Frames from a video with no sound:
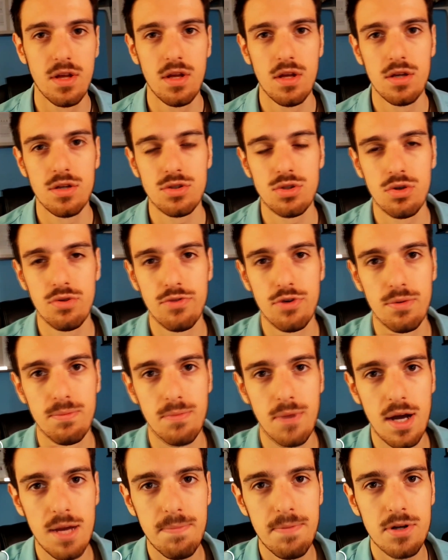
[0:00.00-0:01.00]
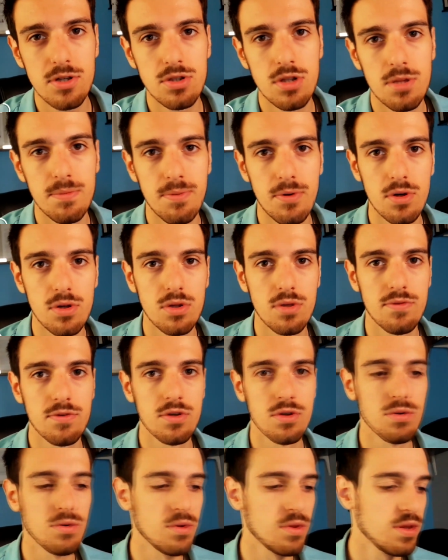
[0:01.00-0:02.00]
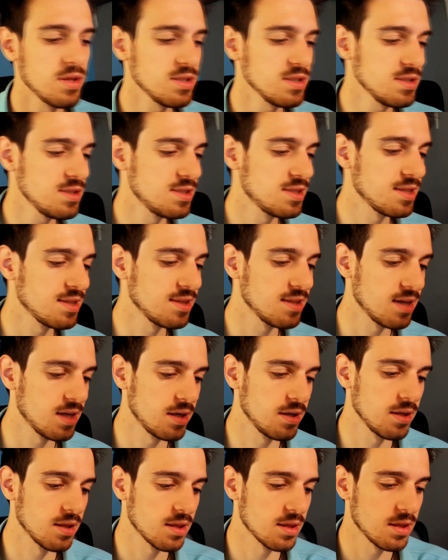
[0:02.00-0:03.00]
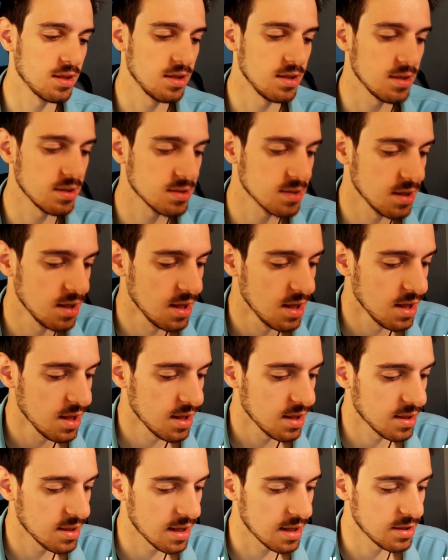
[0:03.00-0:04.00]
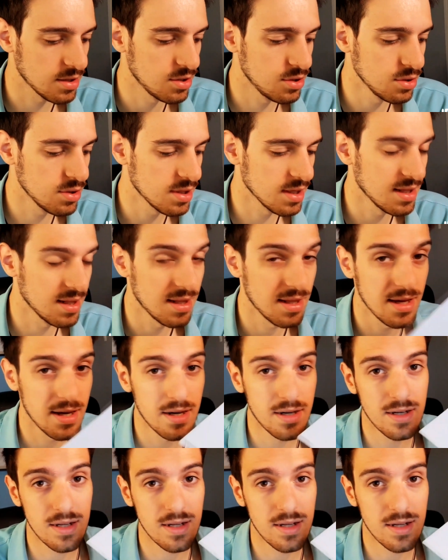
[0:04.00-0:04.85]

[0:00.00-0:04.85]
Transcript: So from my personal point of view, this is generic things that you can learn